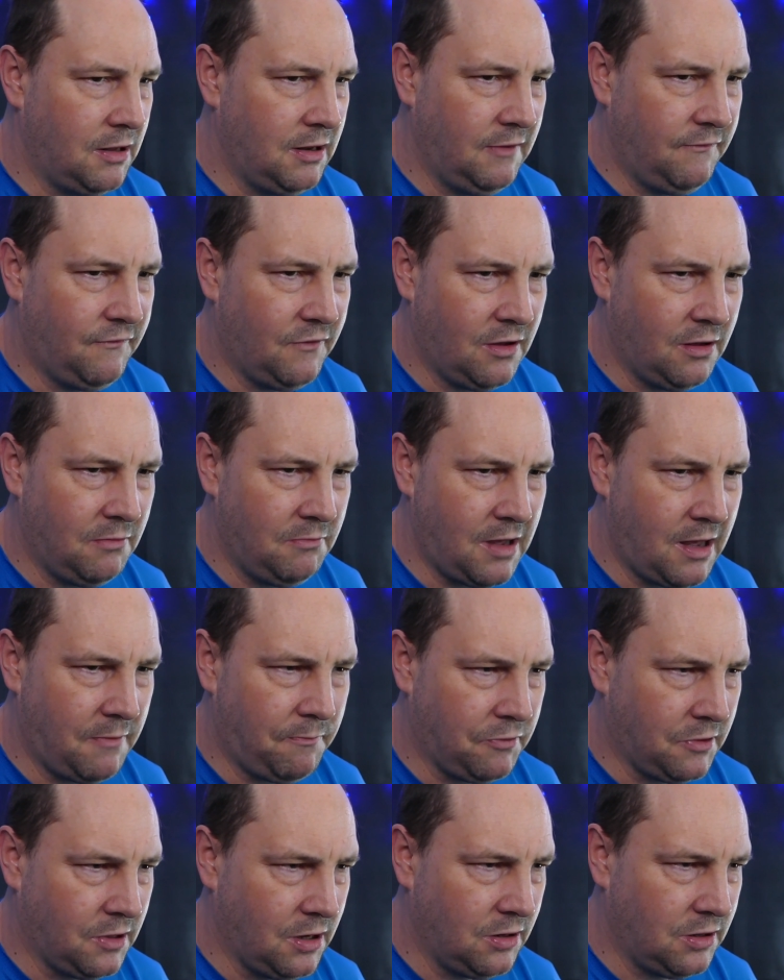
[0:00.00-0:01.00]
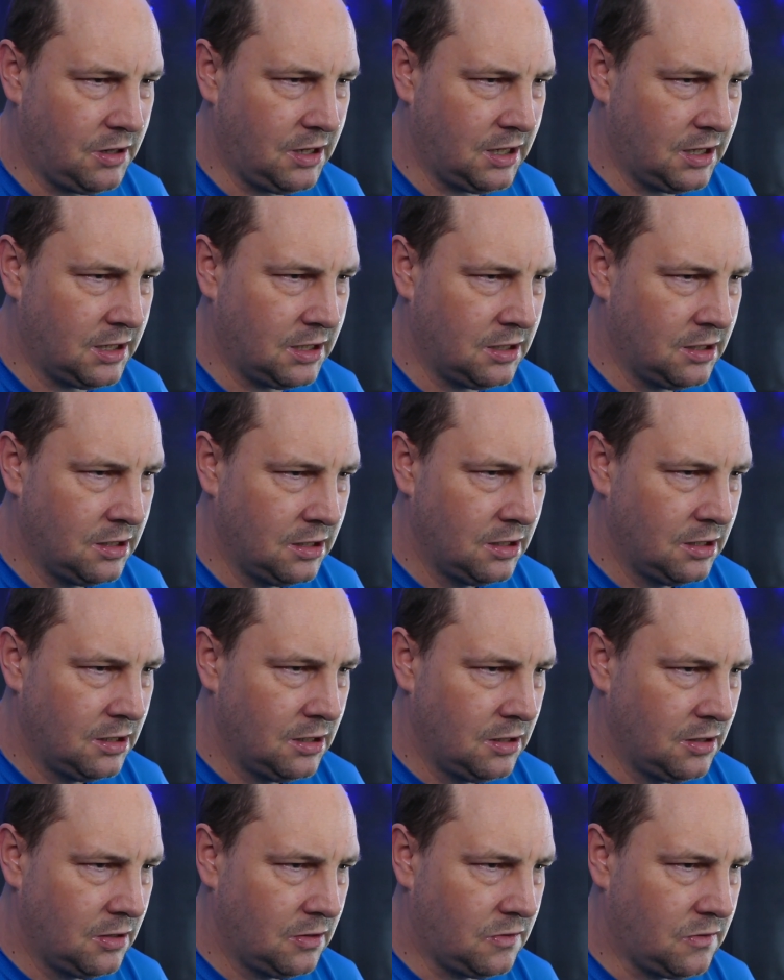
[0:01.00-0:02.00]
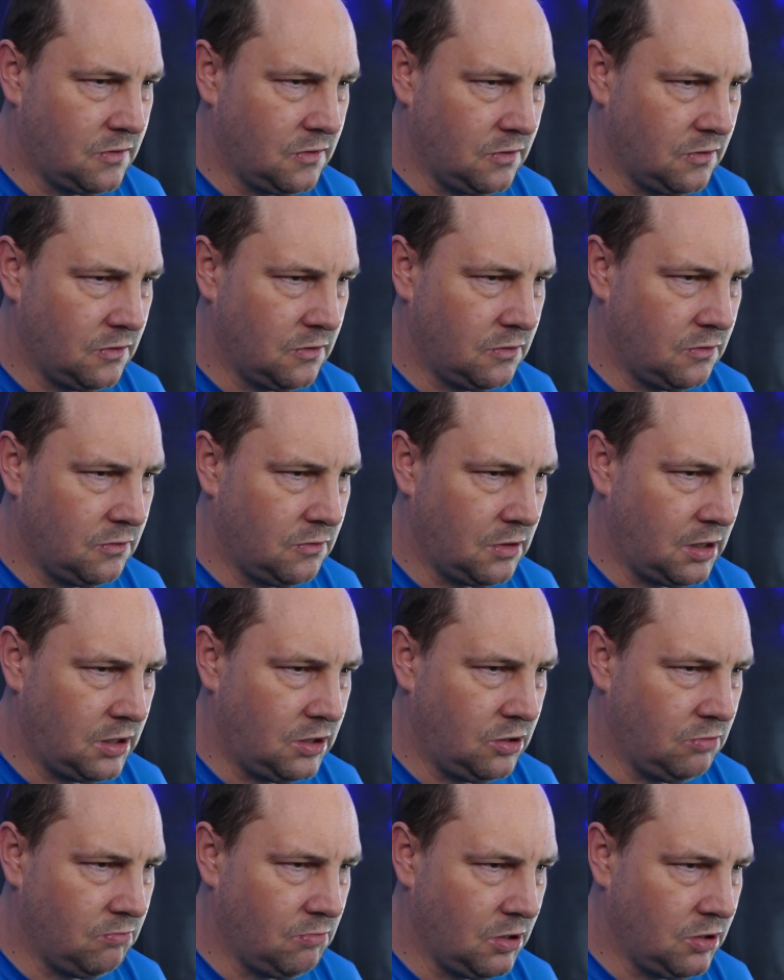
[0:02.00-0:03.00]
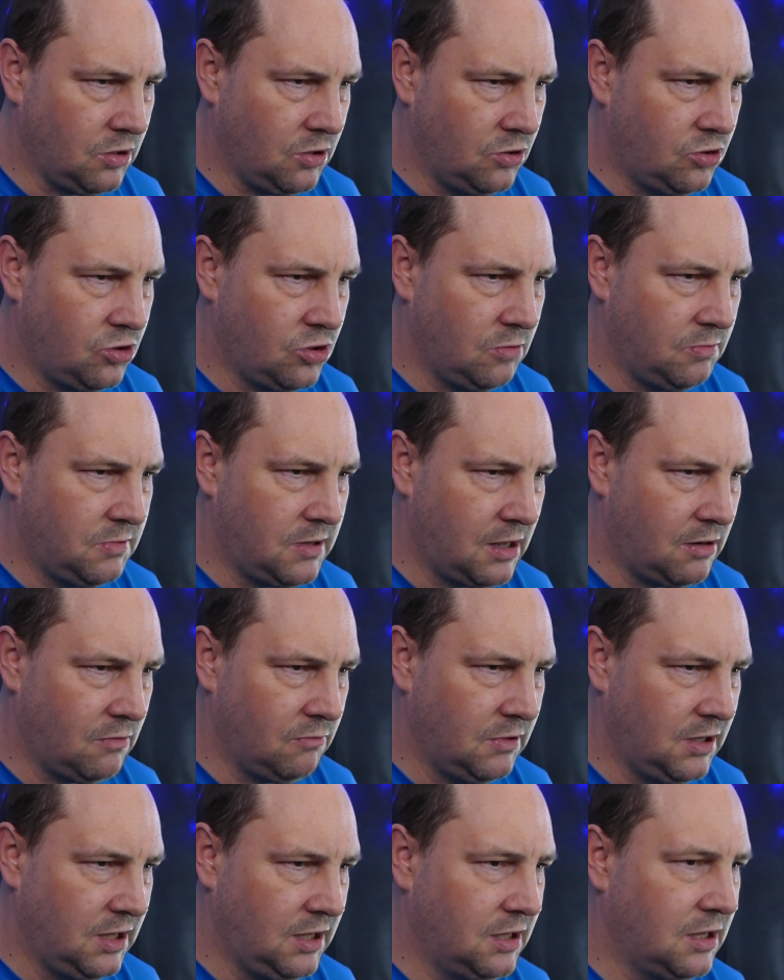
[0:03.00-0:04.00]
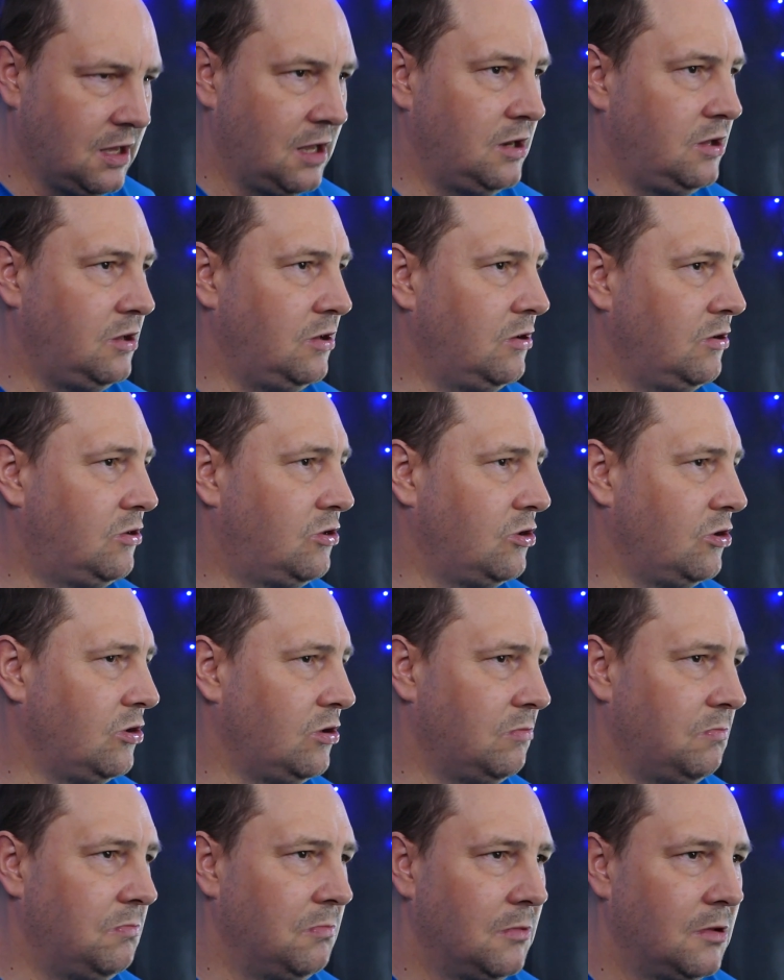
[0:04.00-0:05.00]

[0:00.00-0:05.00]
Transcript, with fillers: if I'm uploading to a, my YouTube channel, we need to go to YouTube.